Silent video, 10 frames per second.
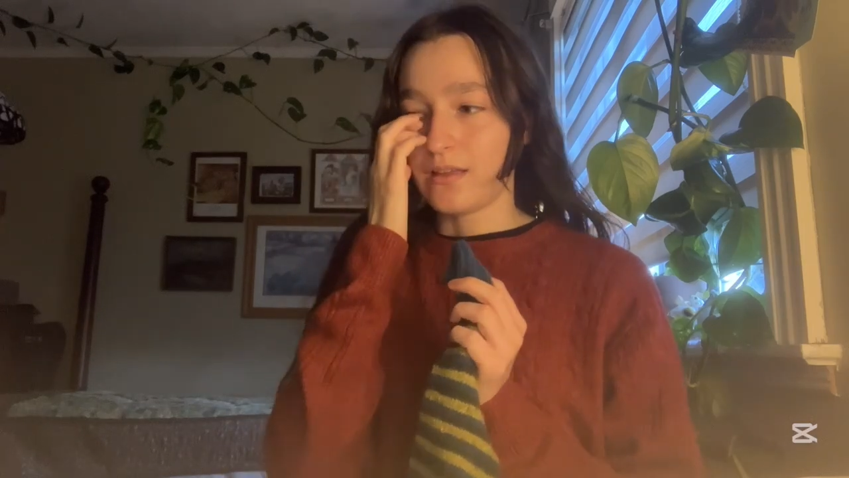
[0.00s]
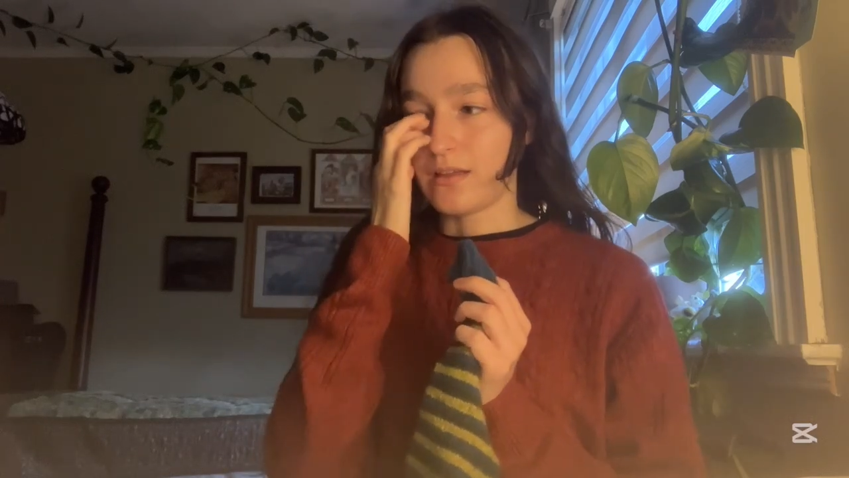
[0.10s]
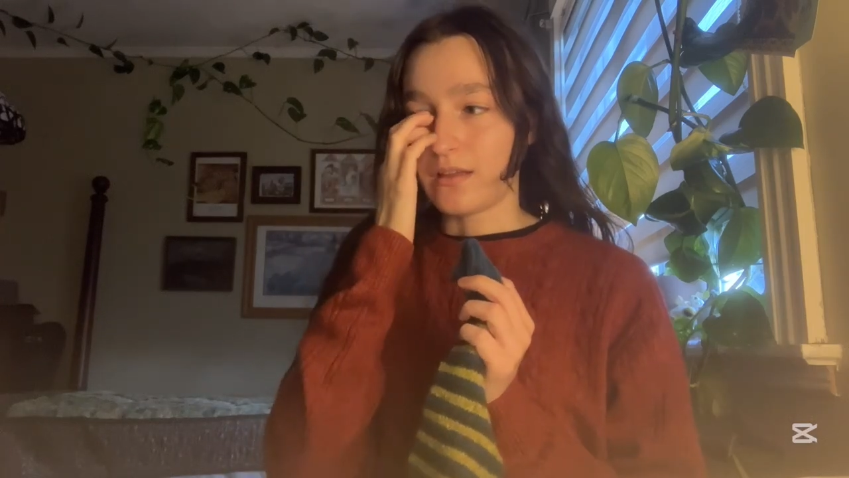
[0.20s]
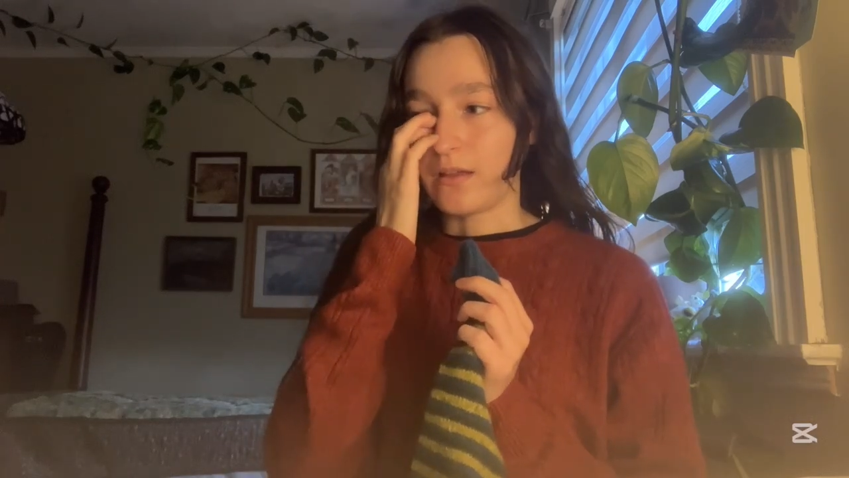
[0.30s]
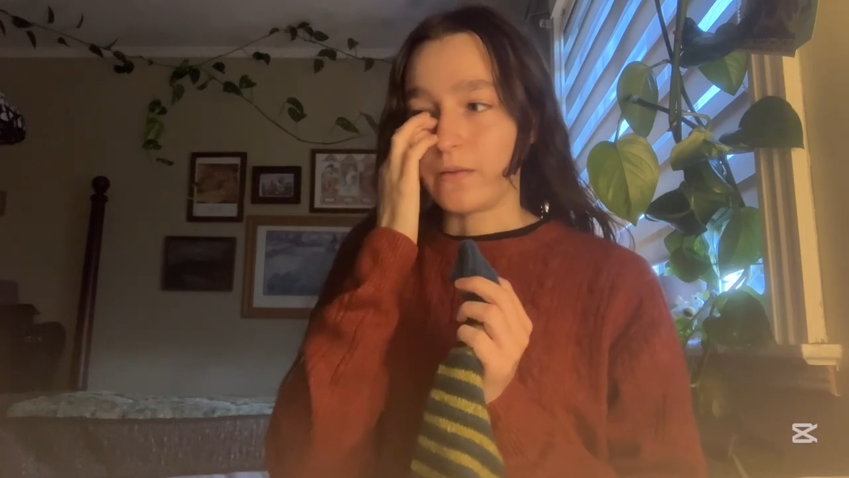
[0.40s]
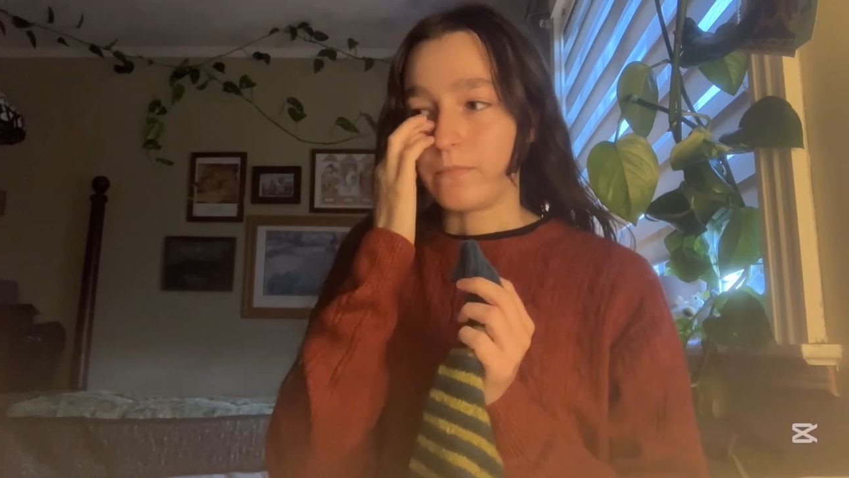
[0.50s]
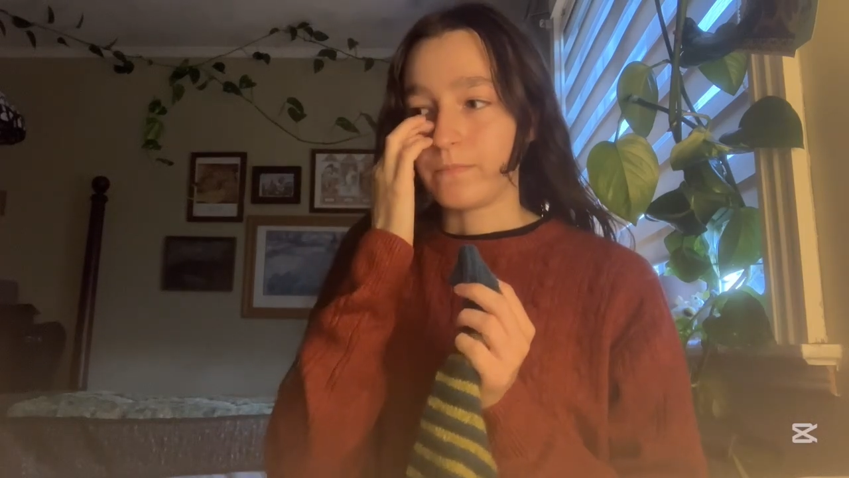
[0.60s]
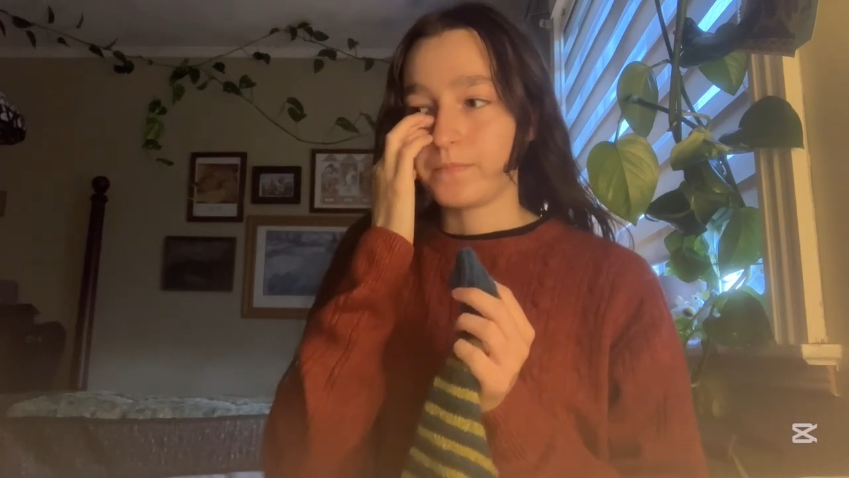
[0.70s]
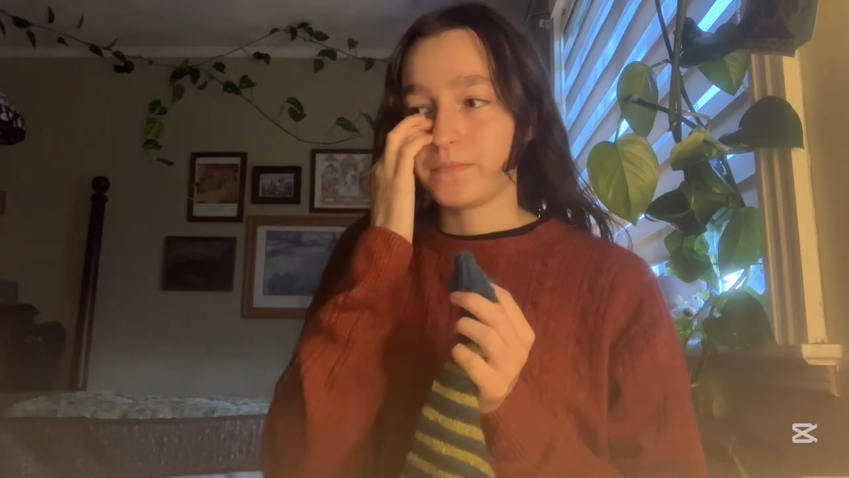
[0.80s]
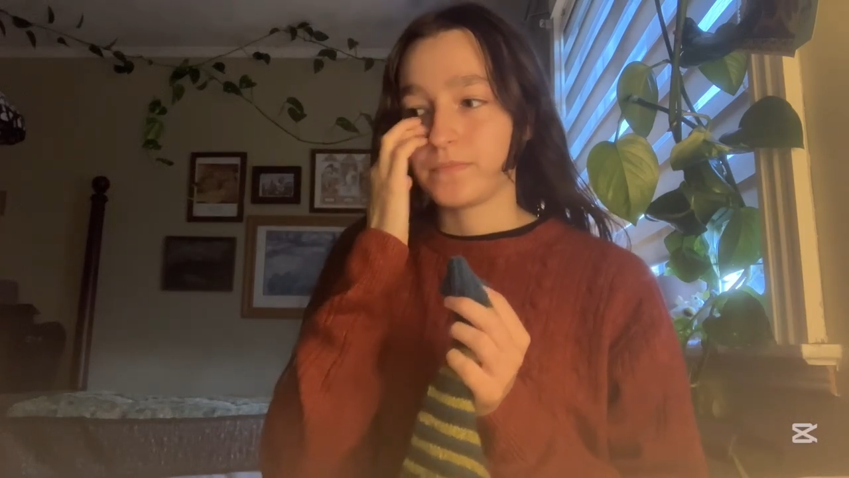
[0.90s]

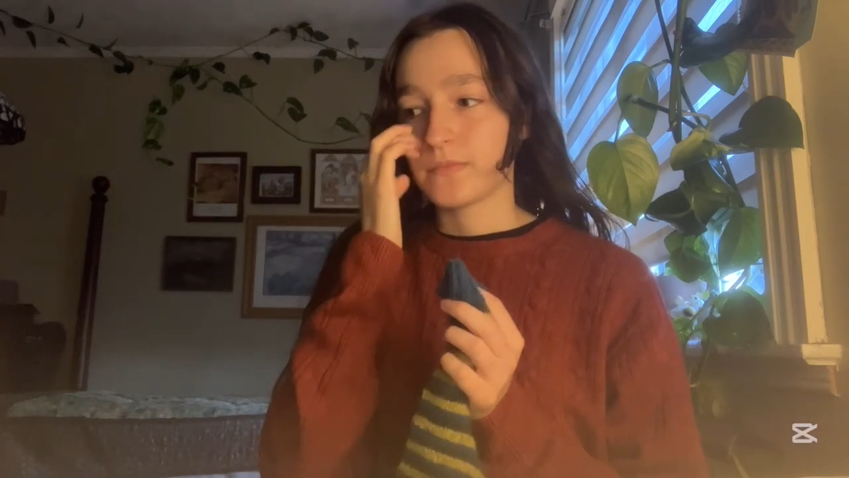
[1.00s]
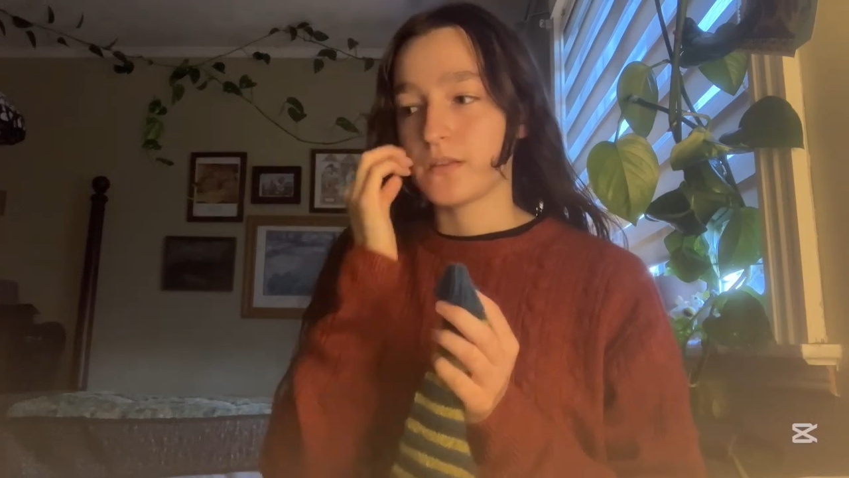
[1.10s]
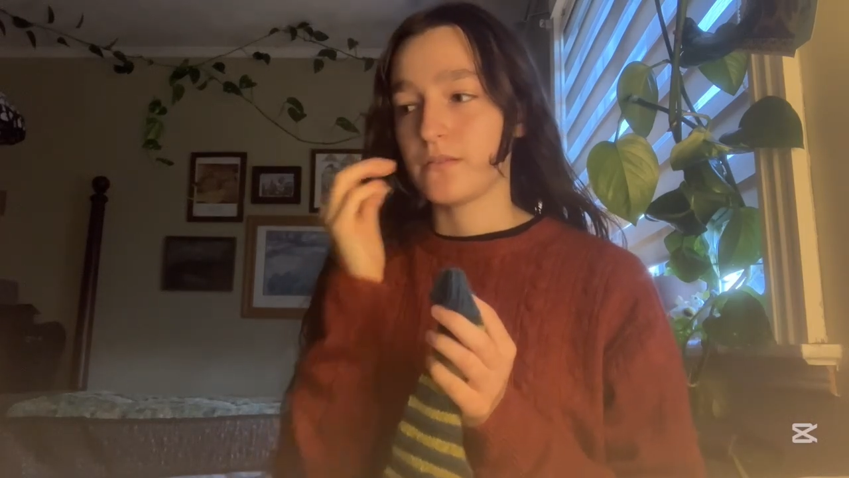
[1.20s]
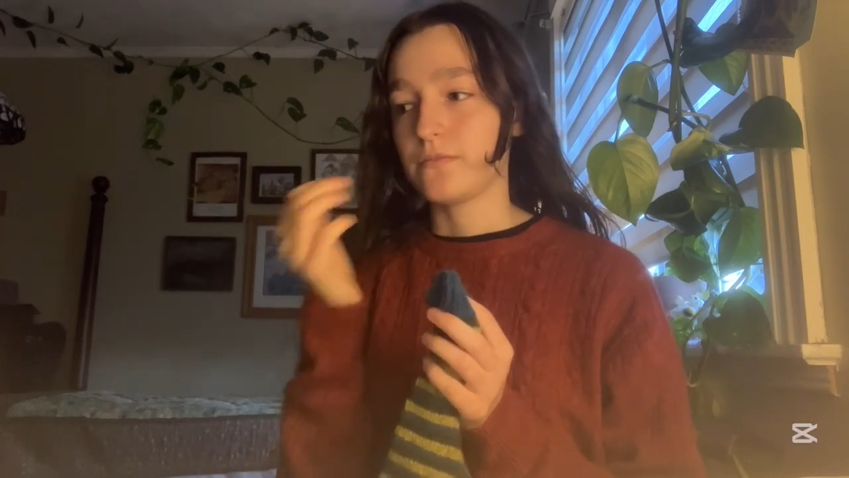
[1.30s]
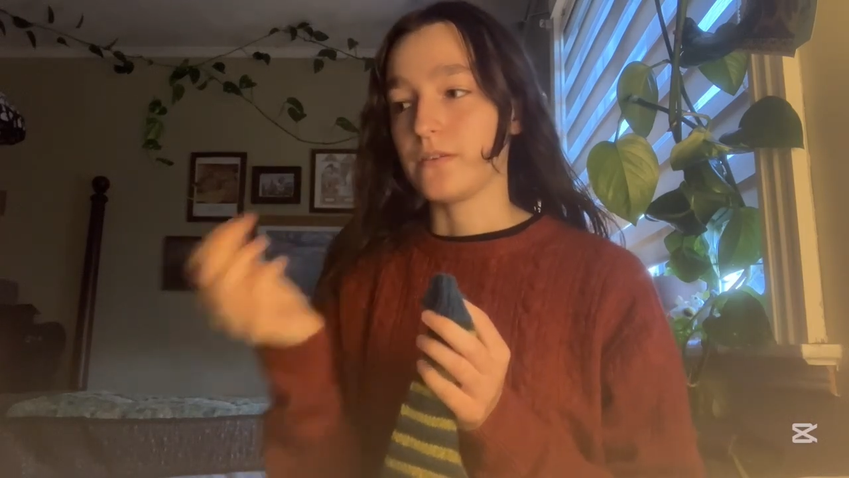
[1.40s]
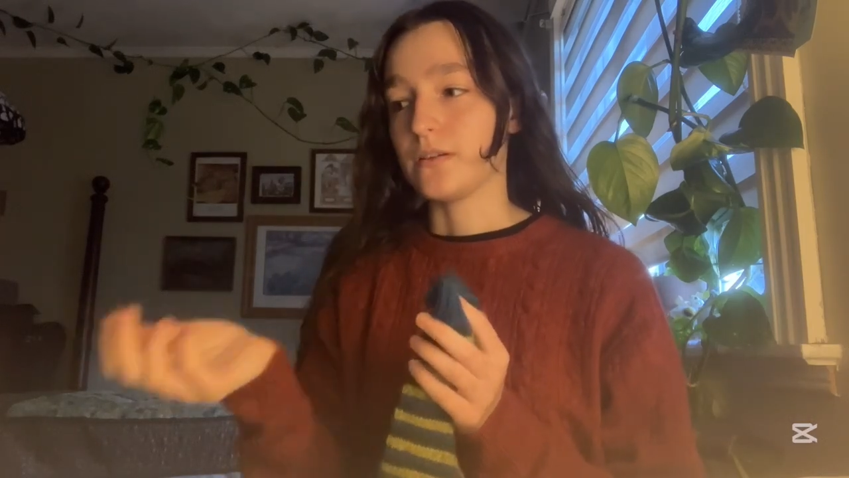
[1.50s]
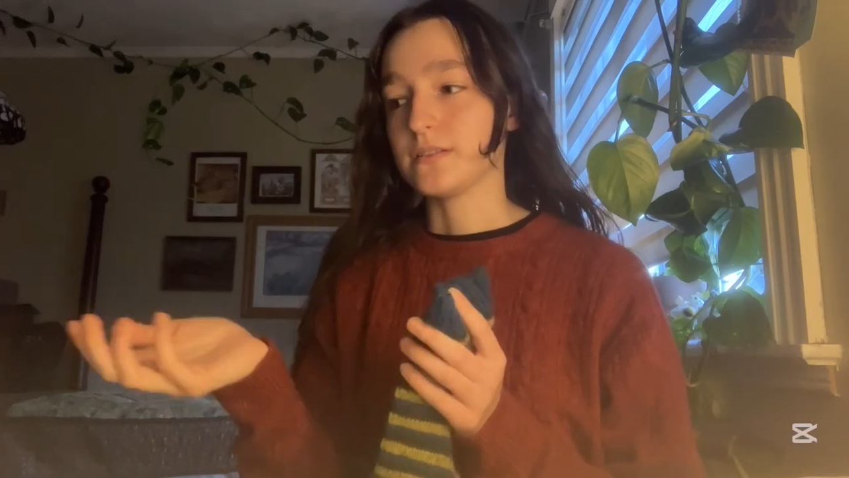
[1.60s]
for